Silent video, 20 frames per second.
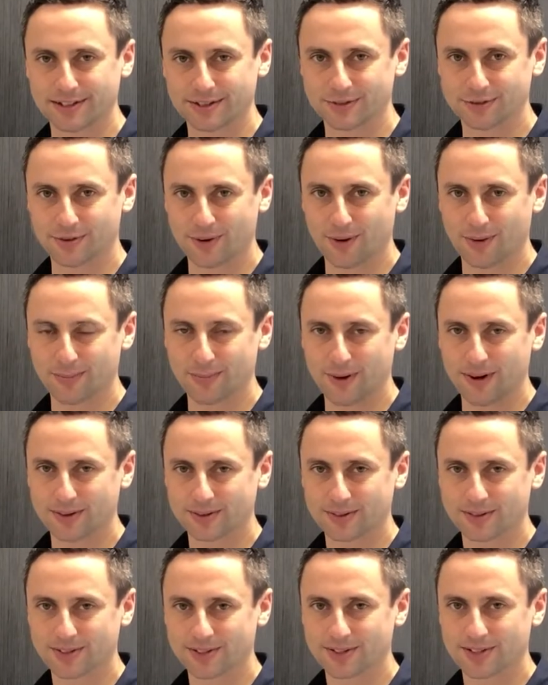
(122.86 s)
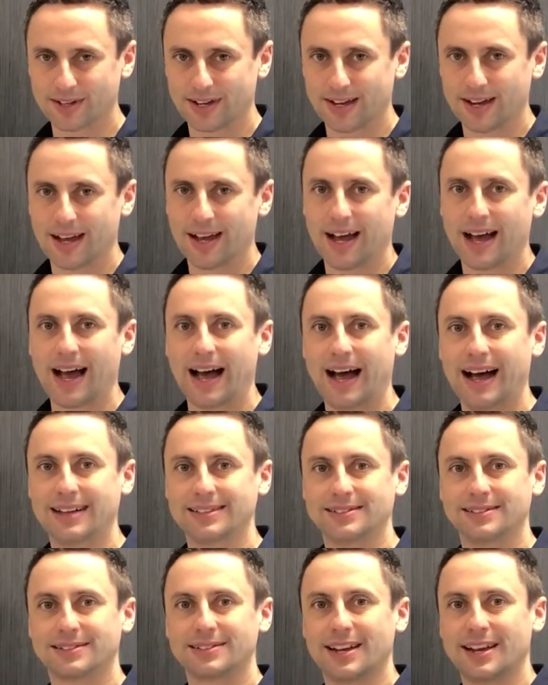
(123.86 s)
control box,
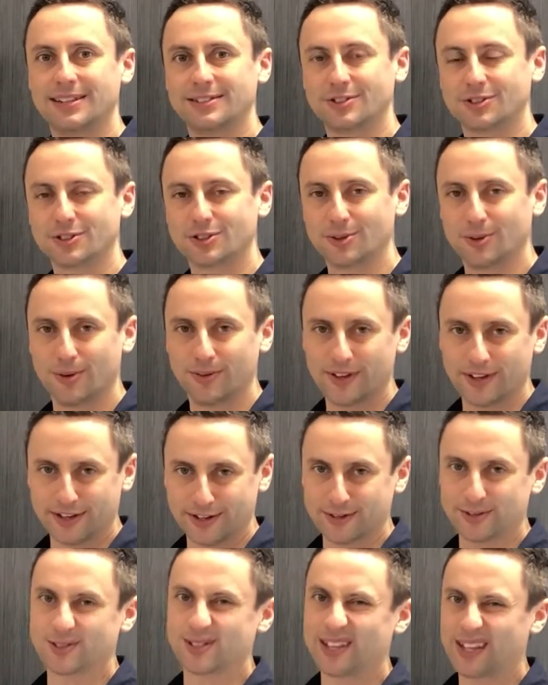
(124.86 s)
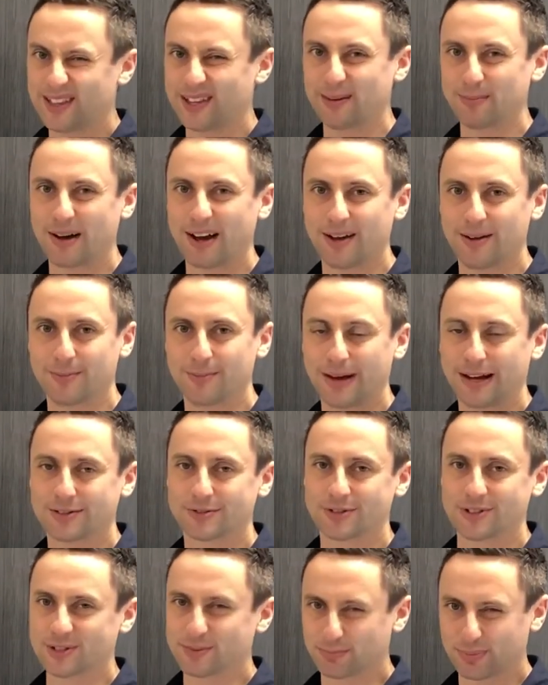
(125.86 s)
and ensure that you use lithium-ion
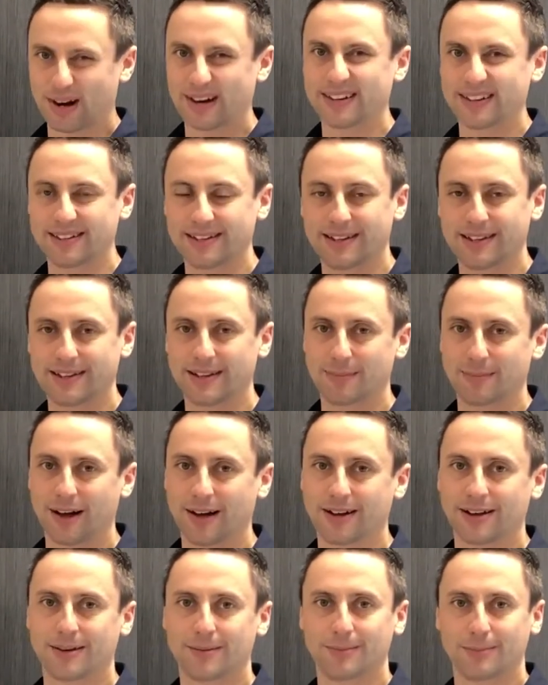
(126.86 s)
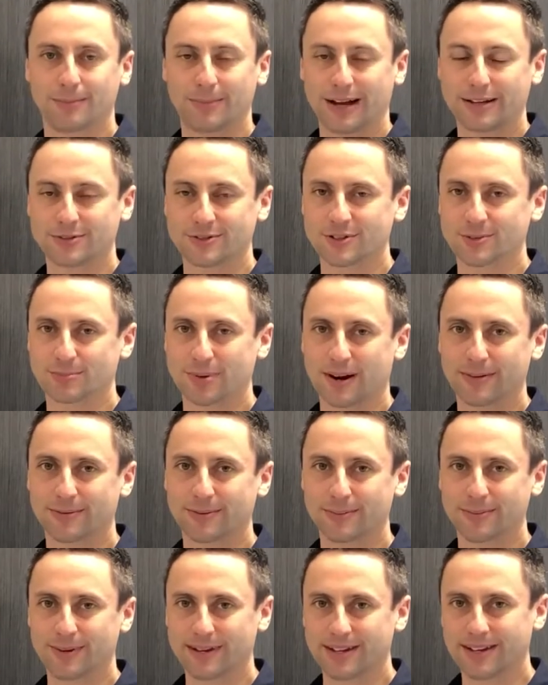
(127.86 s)
batteries, branded lithium-ion batteries
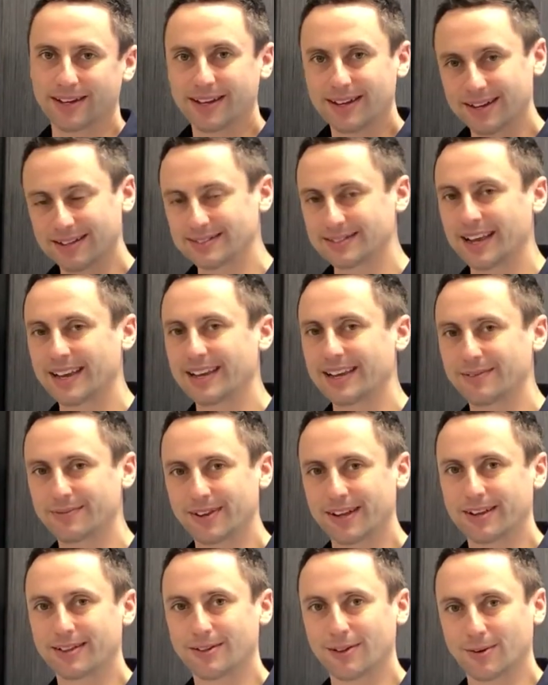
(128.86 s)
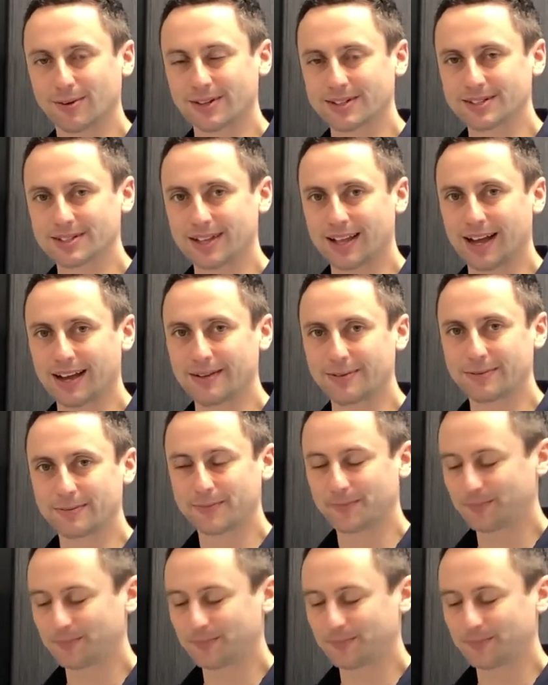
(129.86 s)
preferably, as they give the longest life.